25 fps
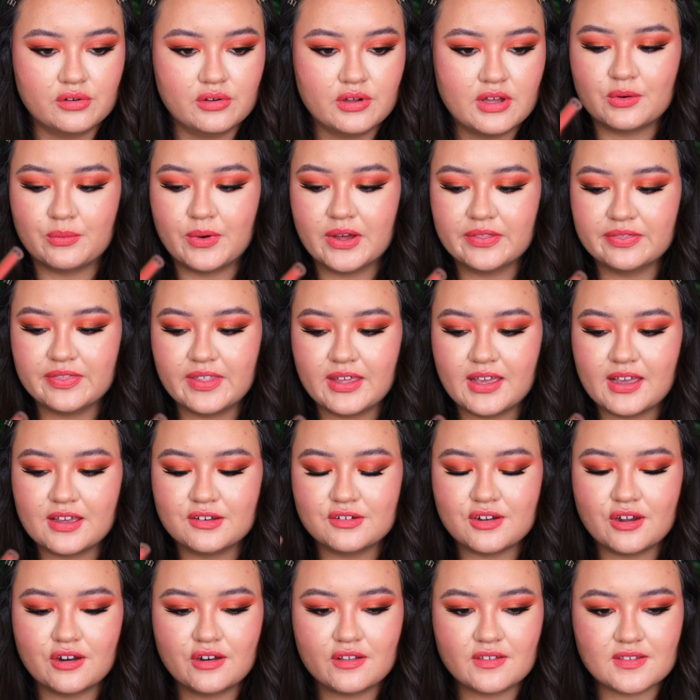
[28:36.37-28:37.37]
The one thing I
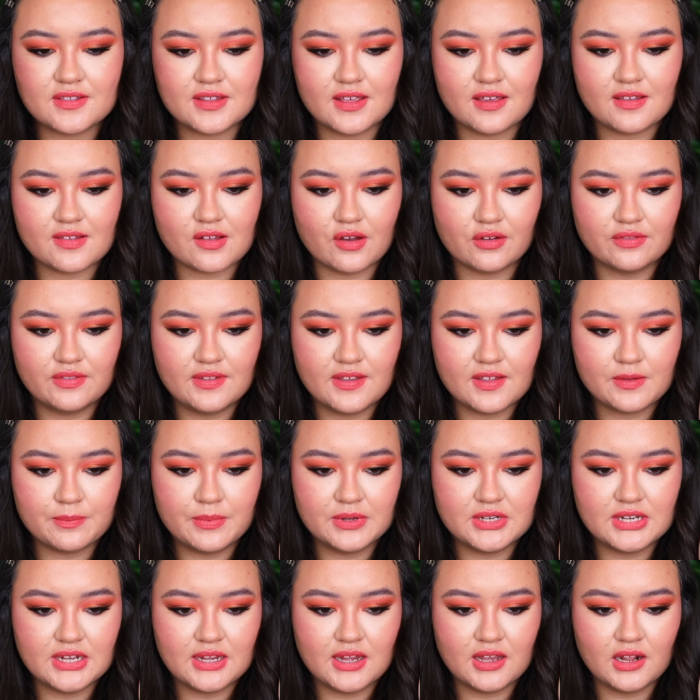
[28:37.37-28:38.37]
noticed is on this
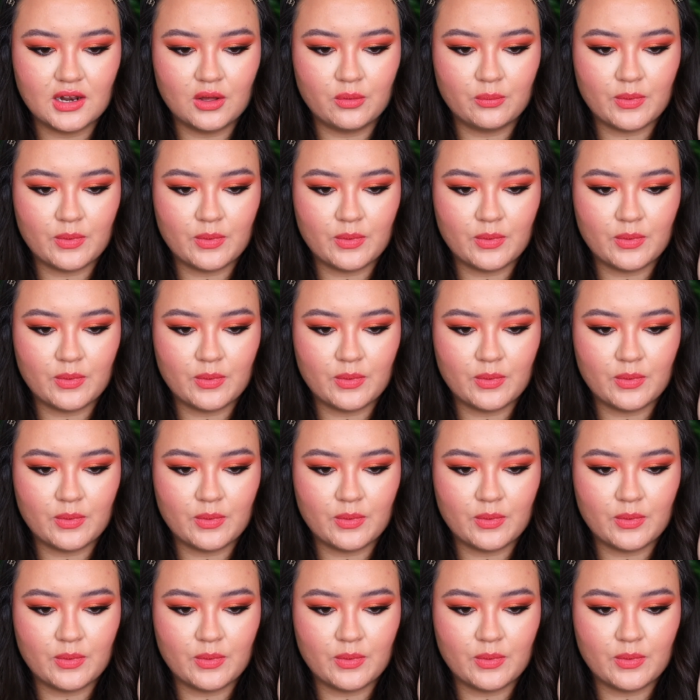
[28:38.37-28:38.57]
particular